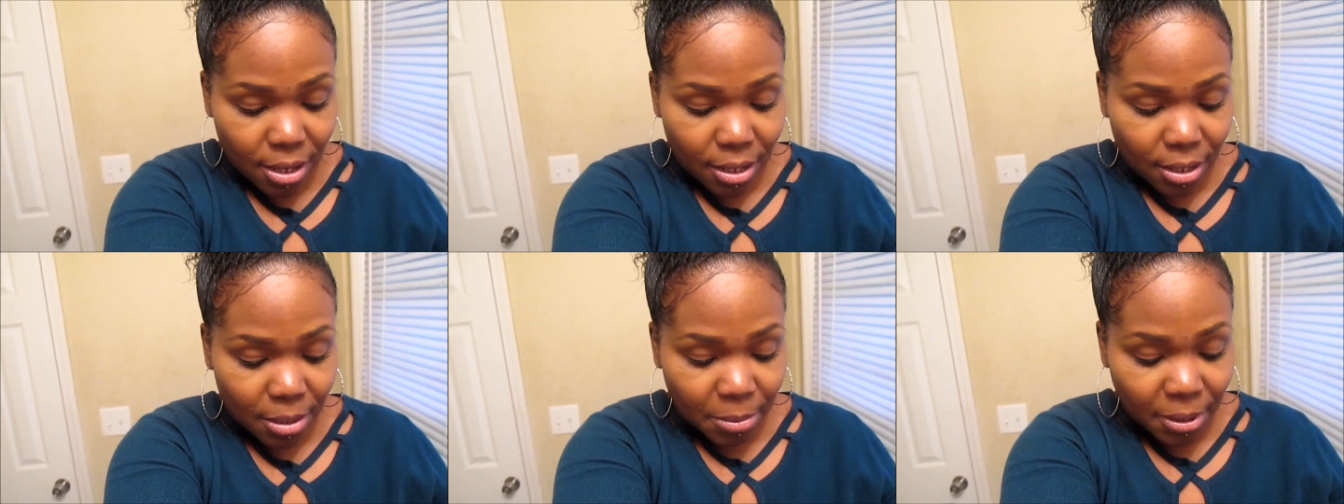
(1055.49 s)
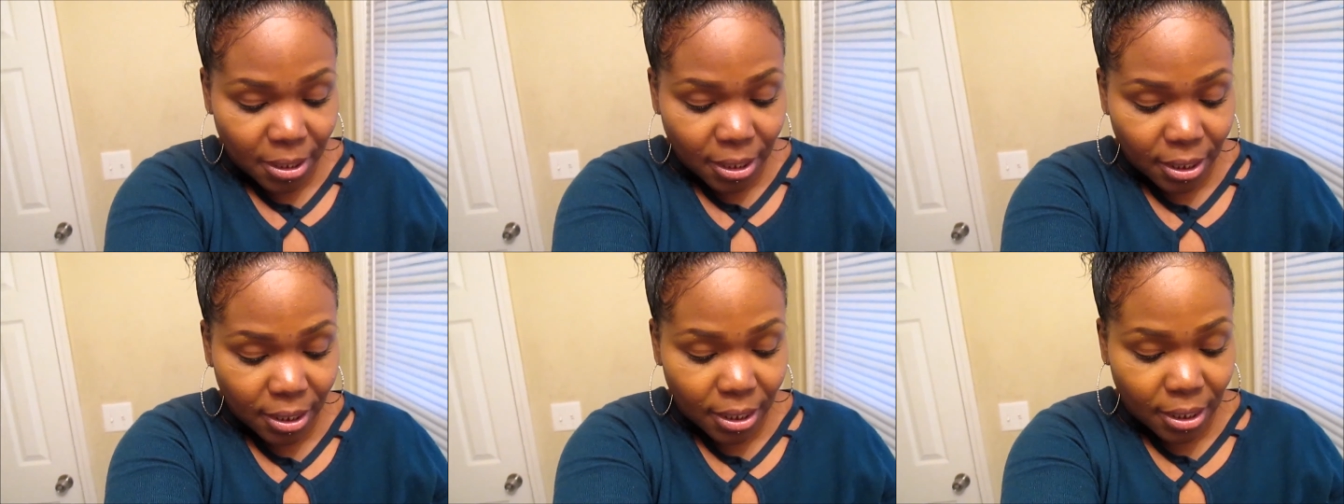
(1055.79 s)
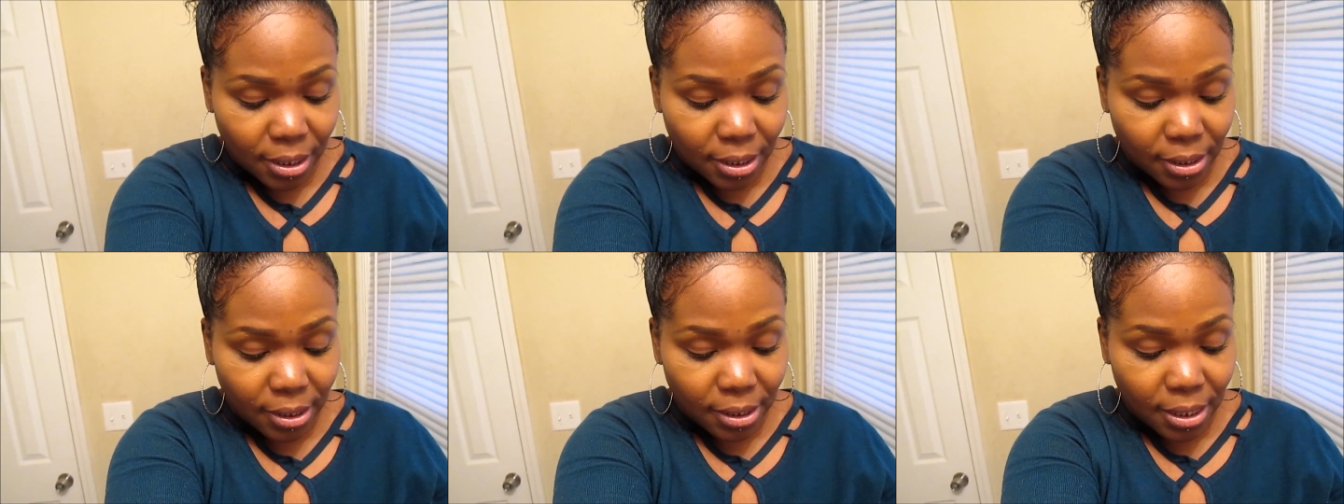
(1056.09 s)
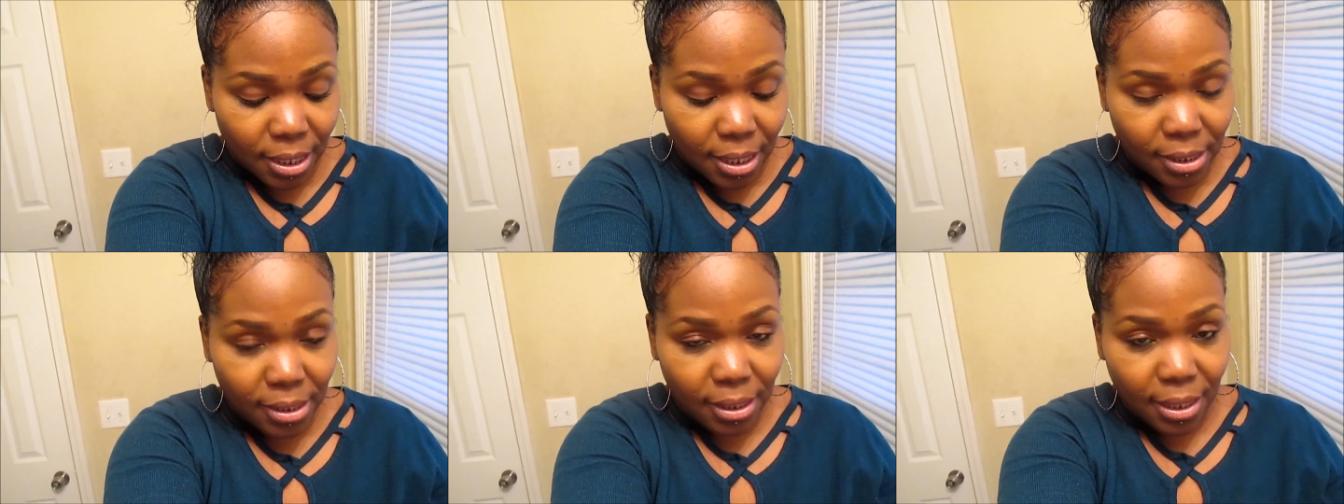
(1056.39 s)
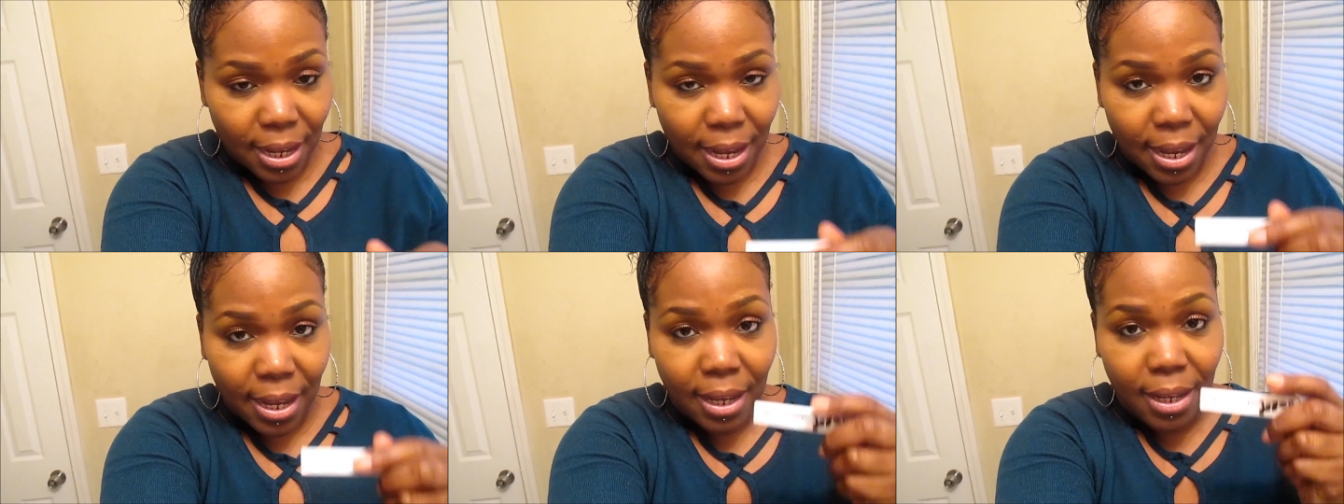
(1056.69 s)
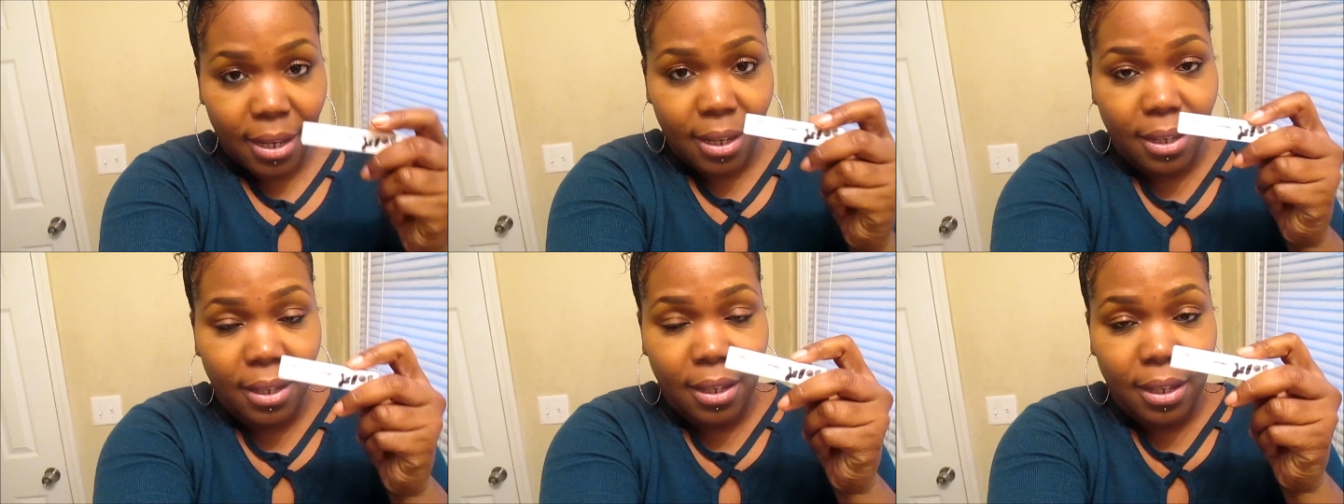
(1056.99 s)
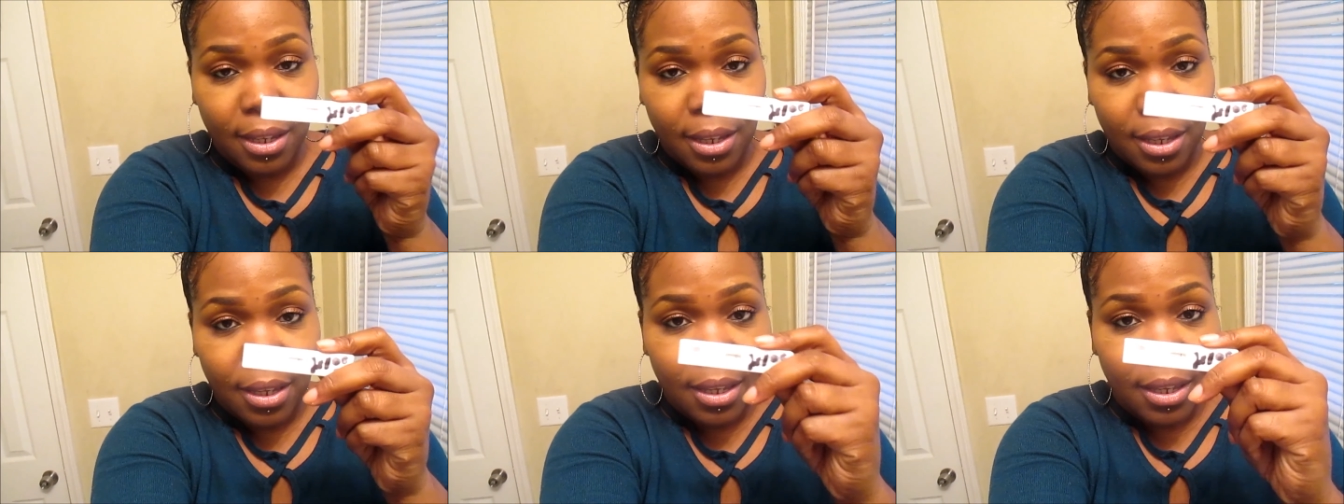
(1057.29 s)
I'm looking at this test like
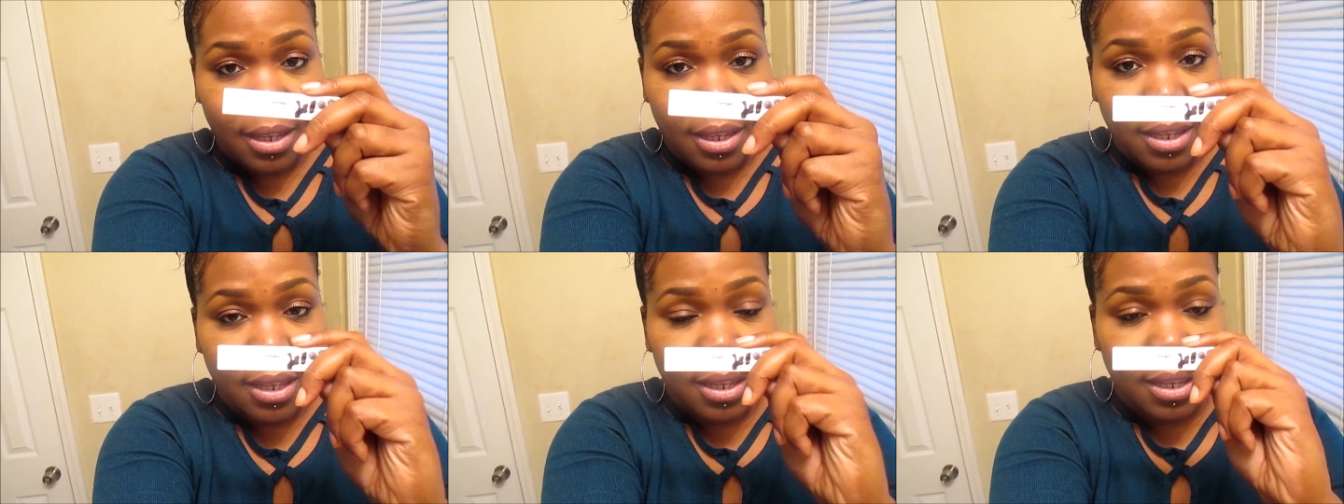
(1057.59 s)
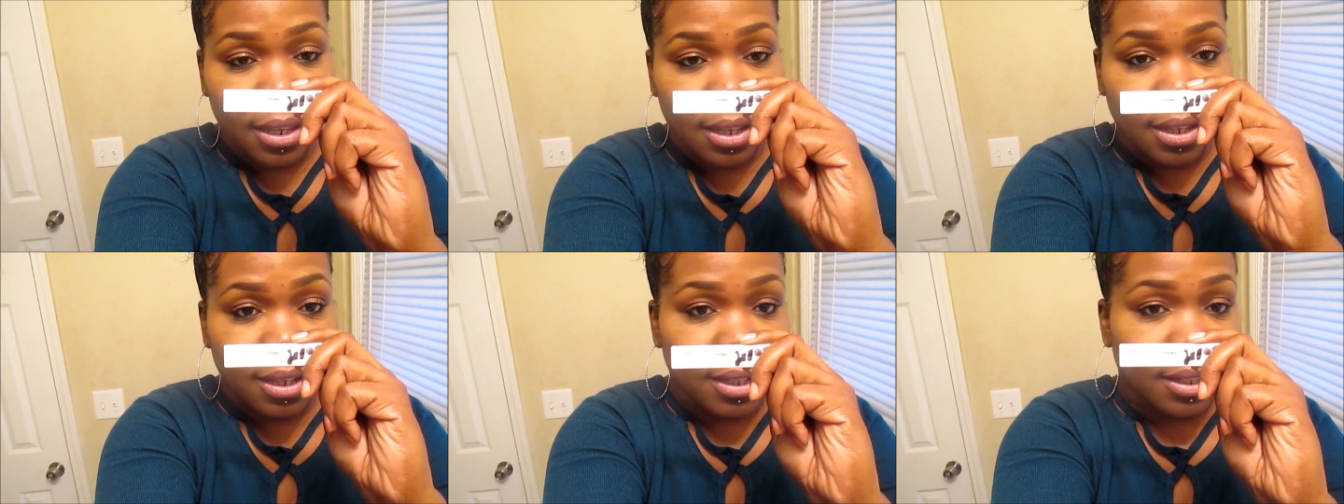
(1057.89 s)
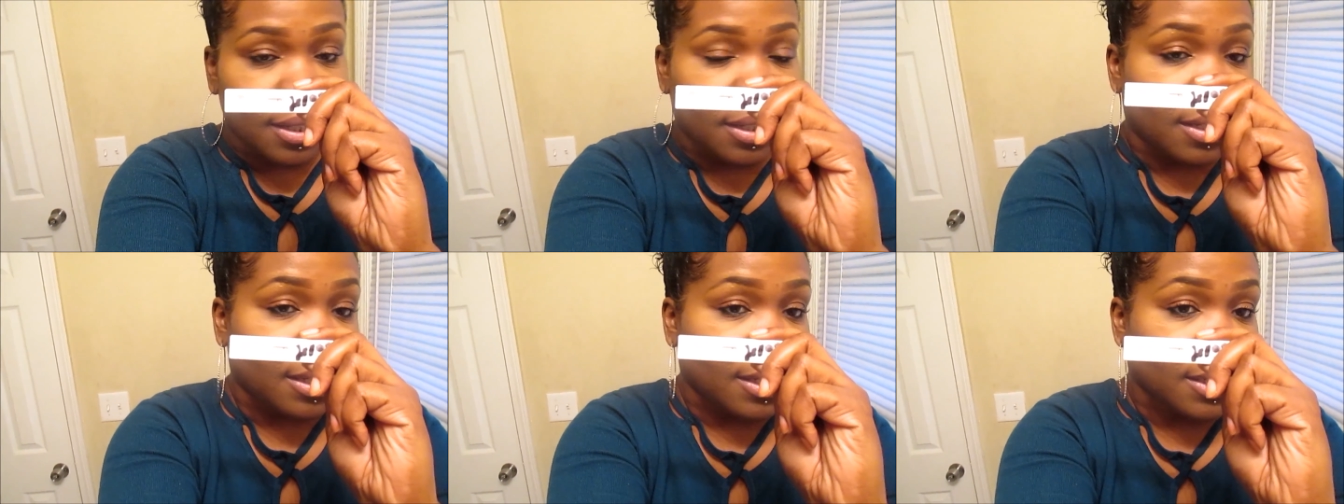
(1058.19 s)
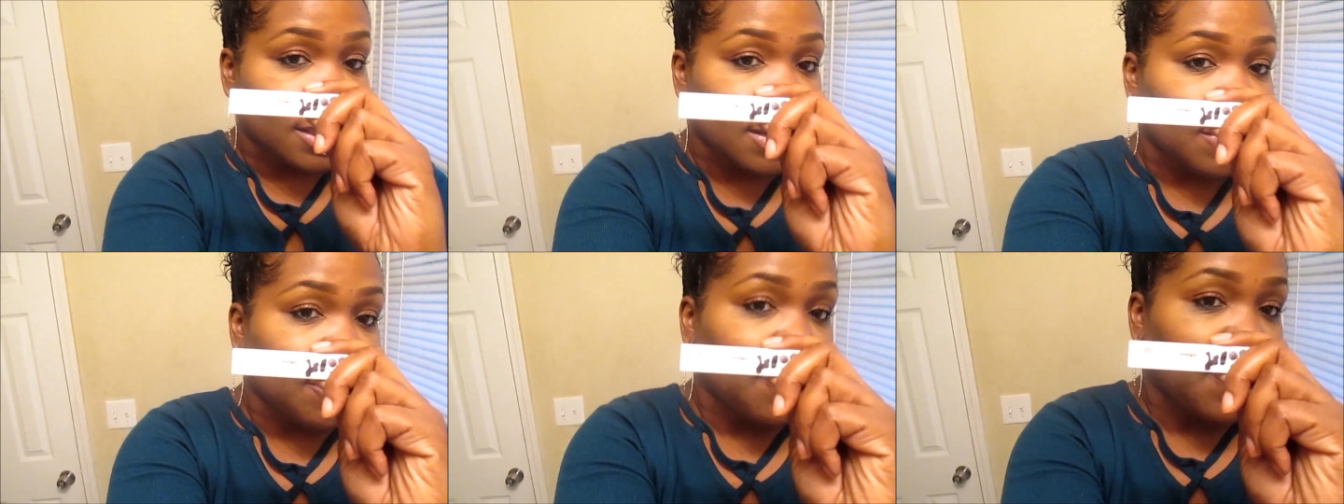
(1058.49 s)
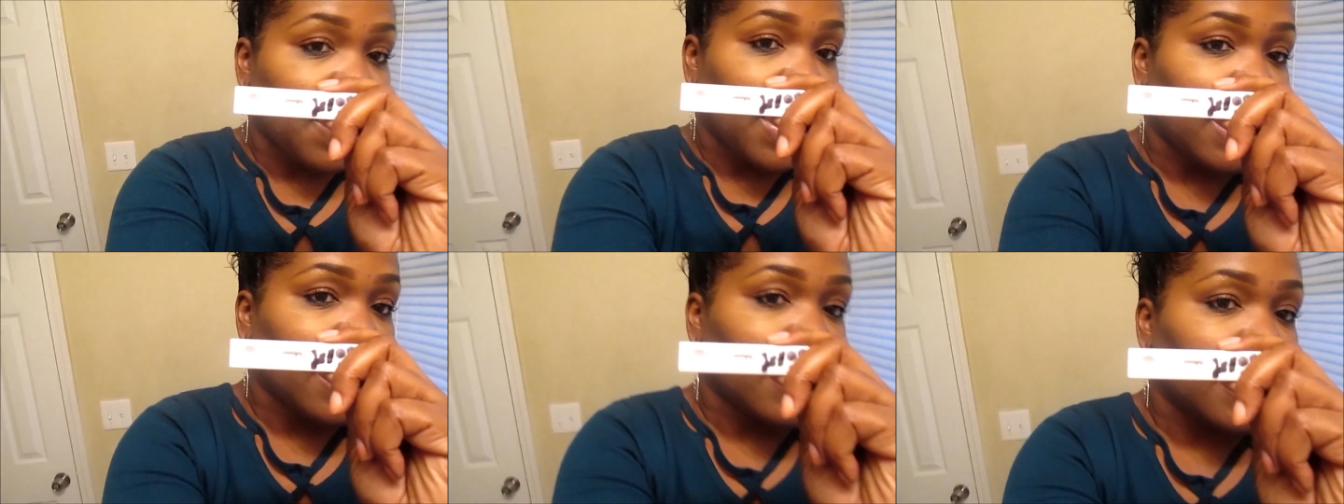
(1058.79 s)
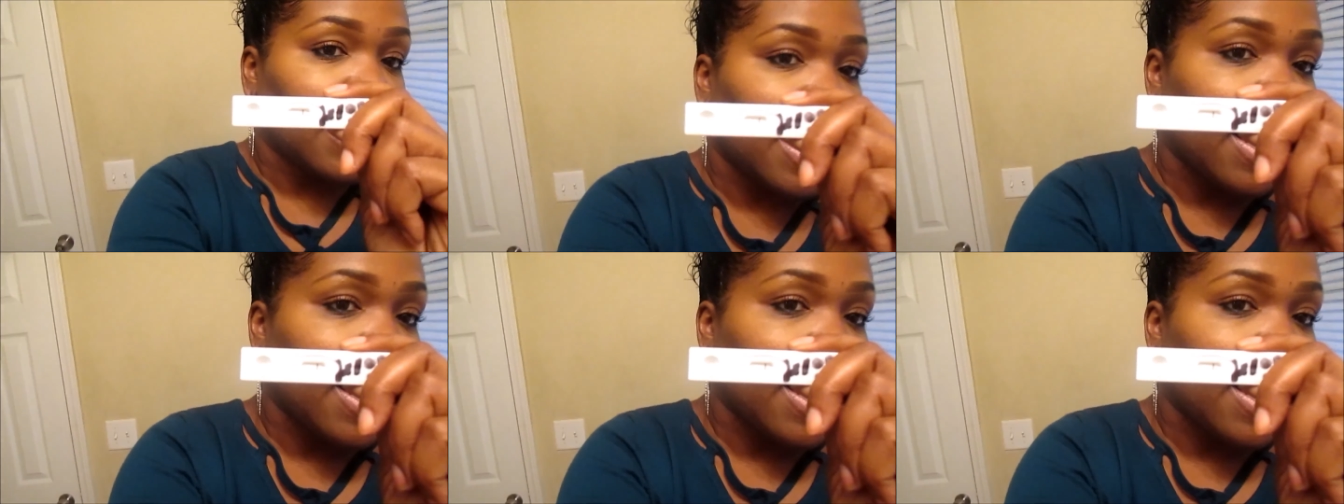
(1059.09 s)
it's a fake